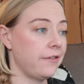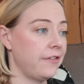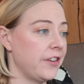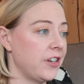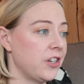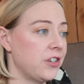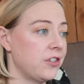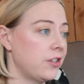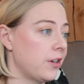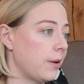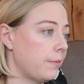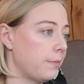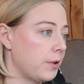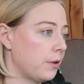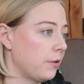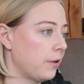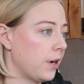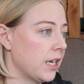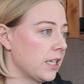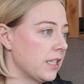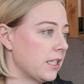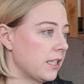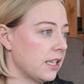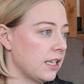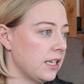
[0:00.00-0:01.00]
finish up the
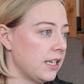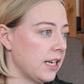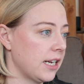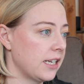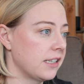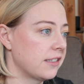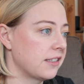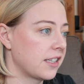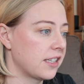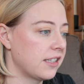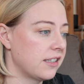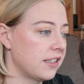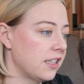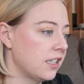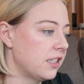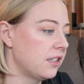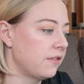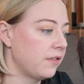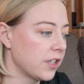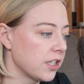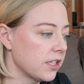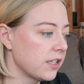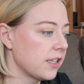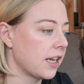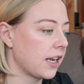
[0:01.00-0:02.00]
rest of the days because this
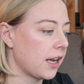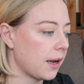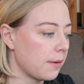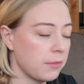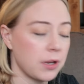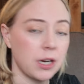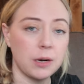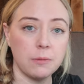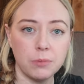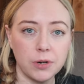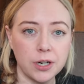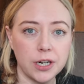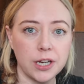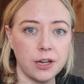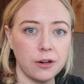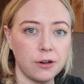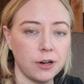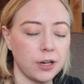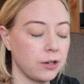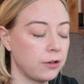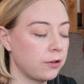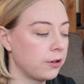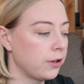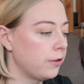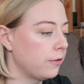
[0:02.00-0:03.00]
feels like I'm in a pretty
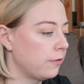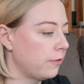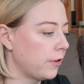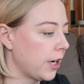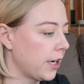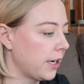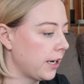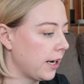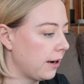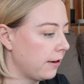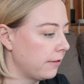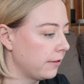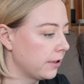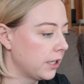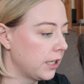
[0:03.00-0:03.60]
good groove right now.